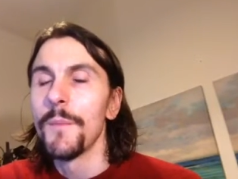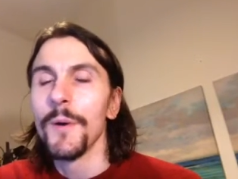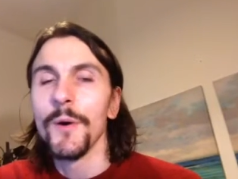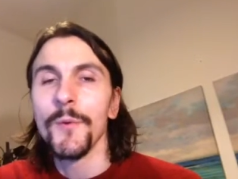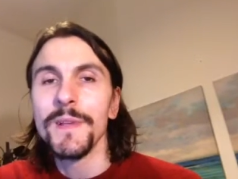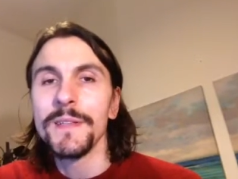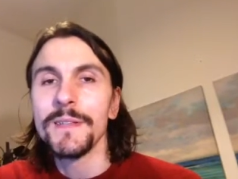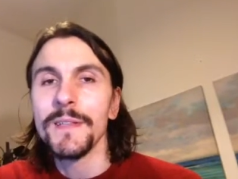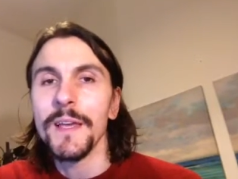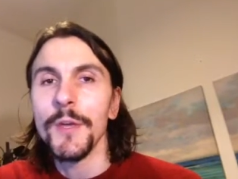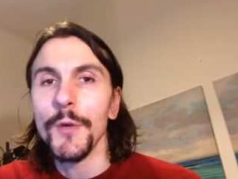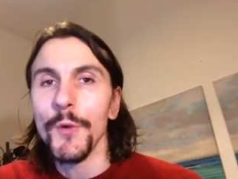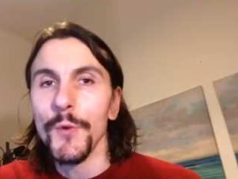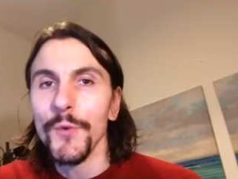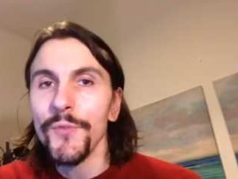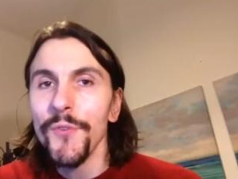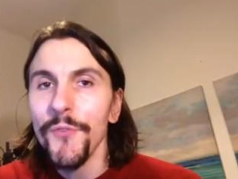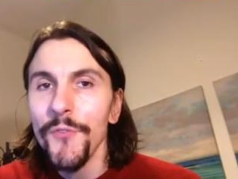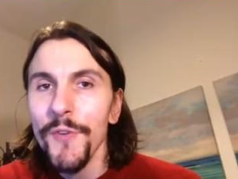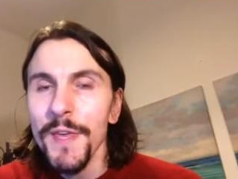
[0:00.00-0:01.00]
but we'd say
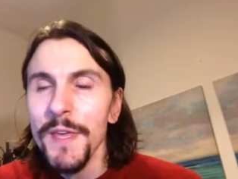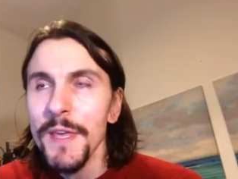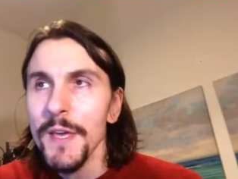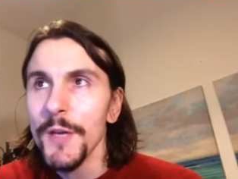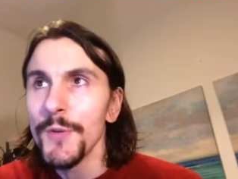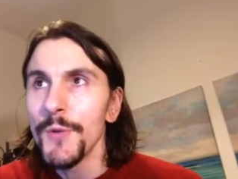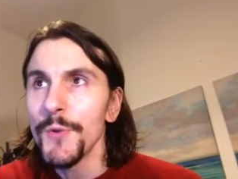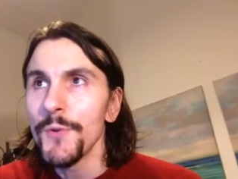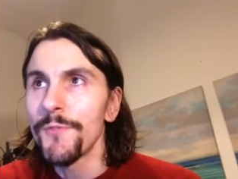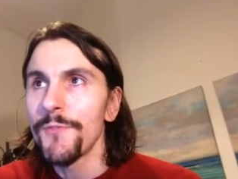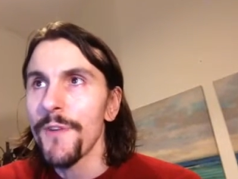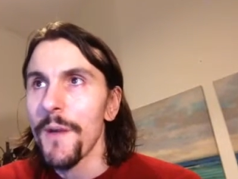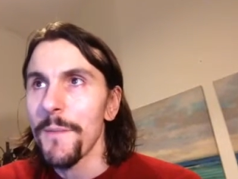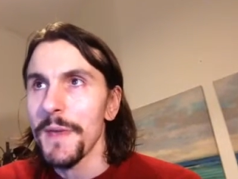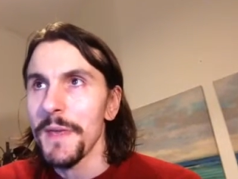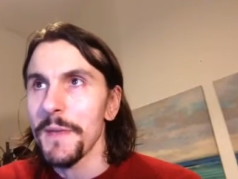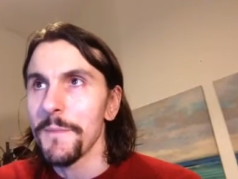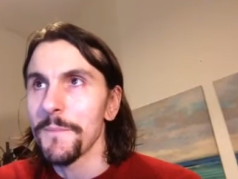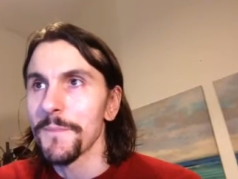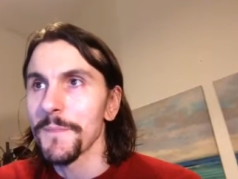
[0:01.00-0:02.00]
une fille and une
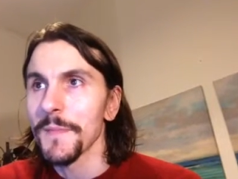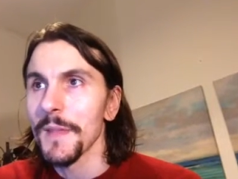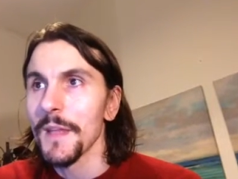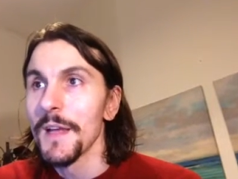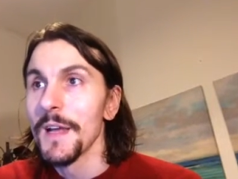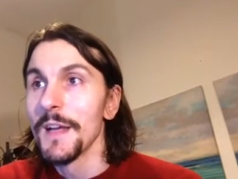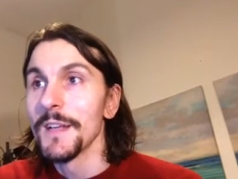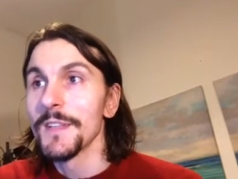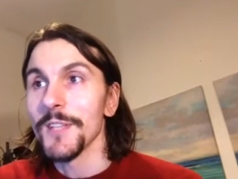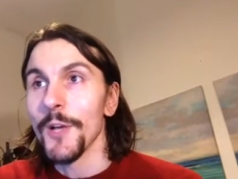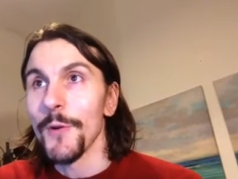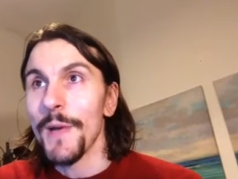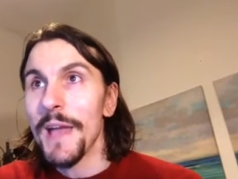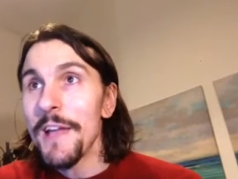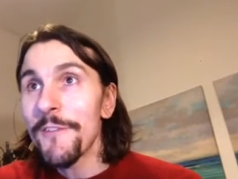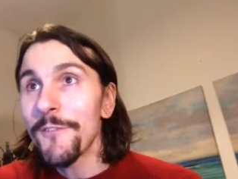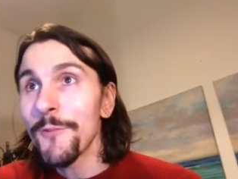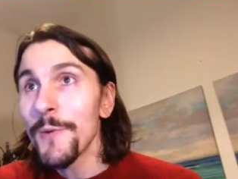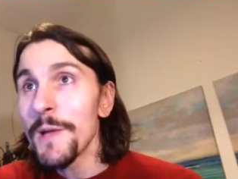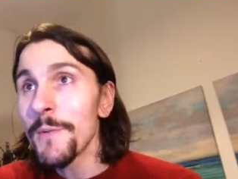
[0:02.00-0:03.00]
famille. So
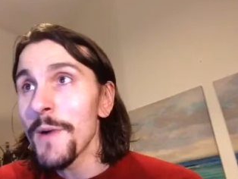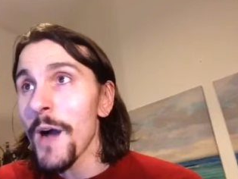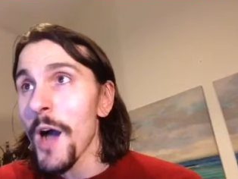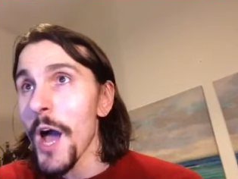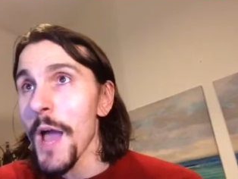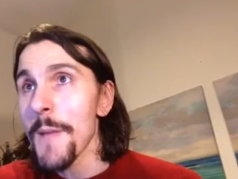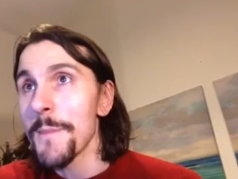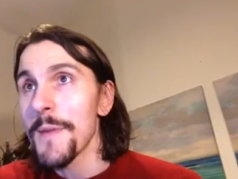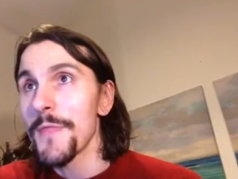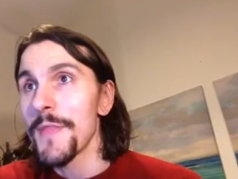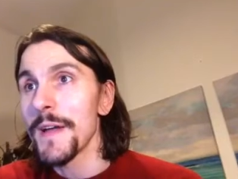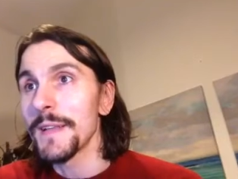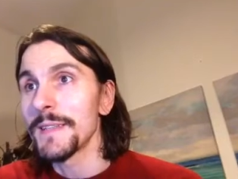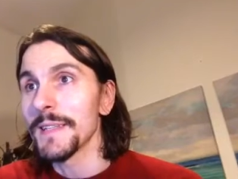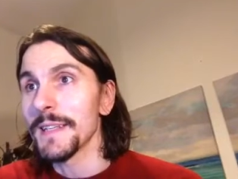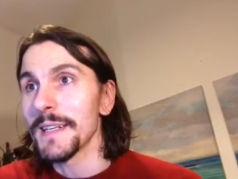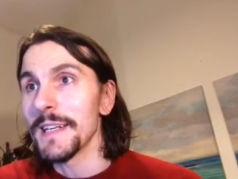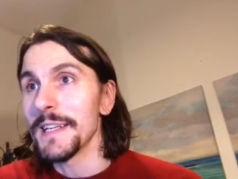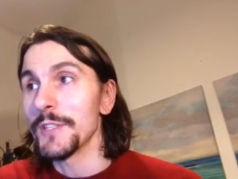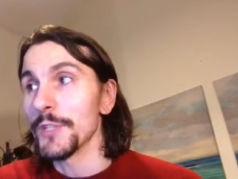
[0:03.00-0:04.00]
if we were
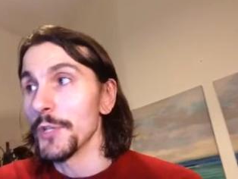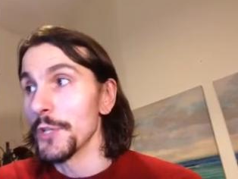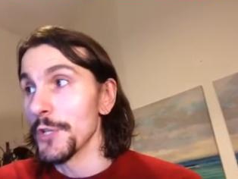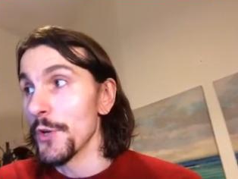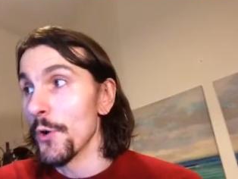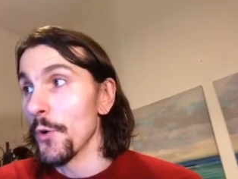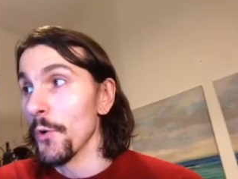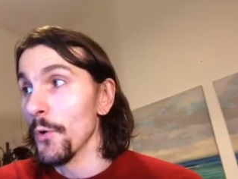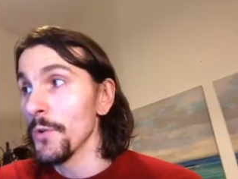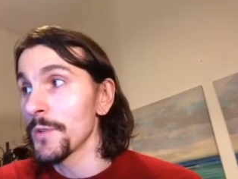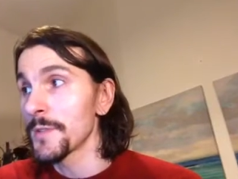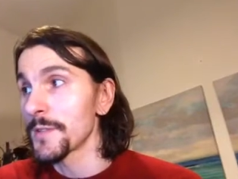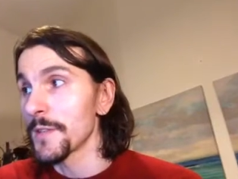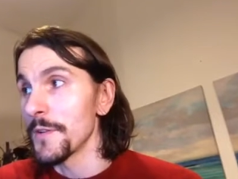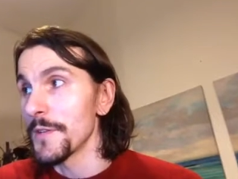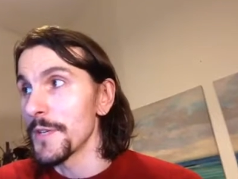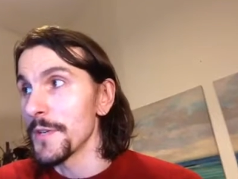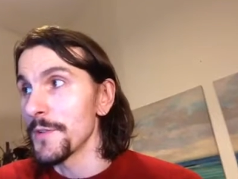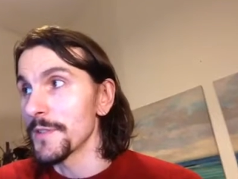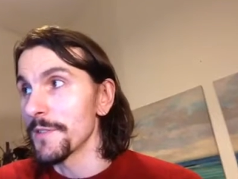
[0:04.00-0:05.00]
hypothetically to also
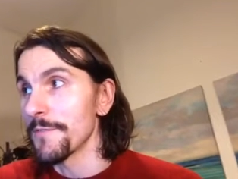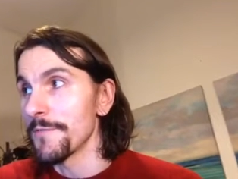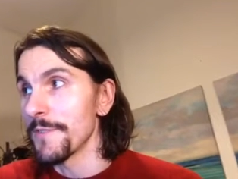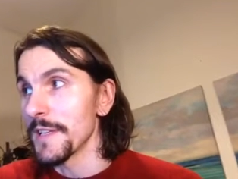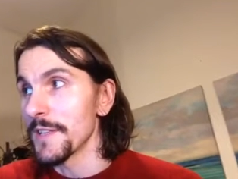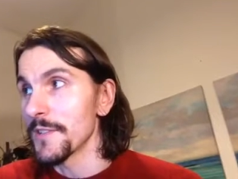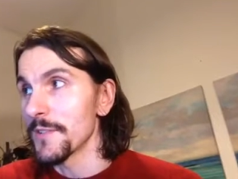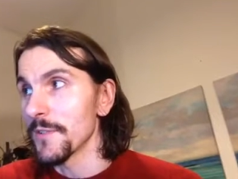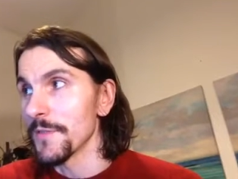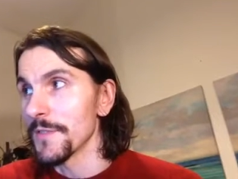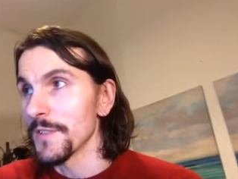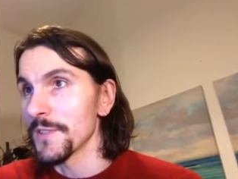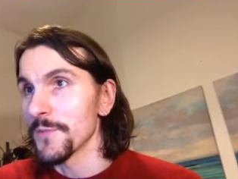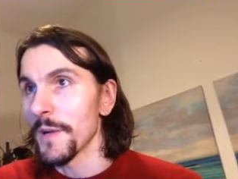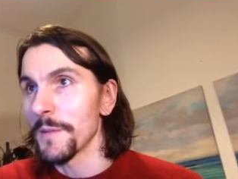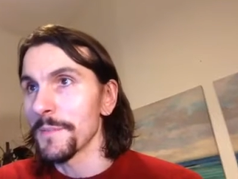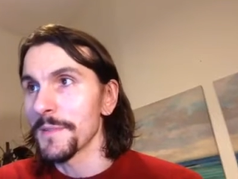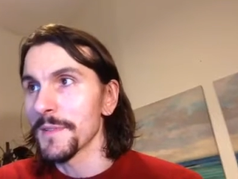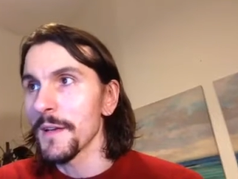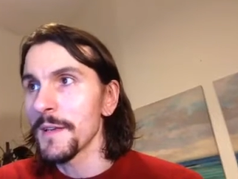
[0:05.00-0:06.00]
use a feature on this
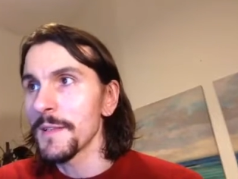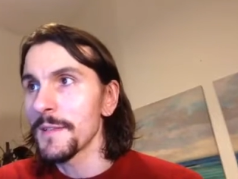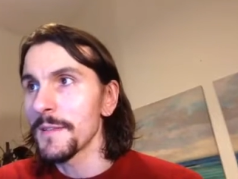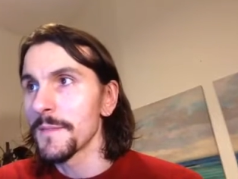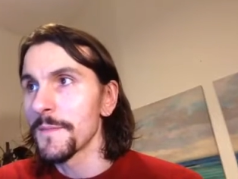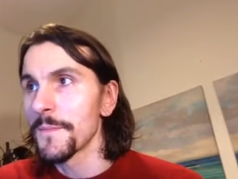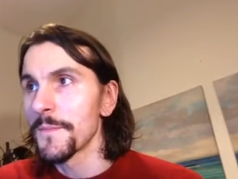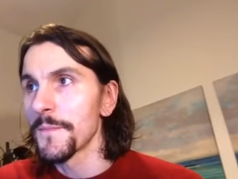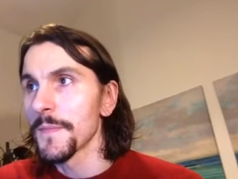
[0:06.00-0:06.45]
website,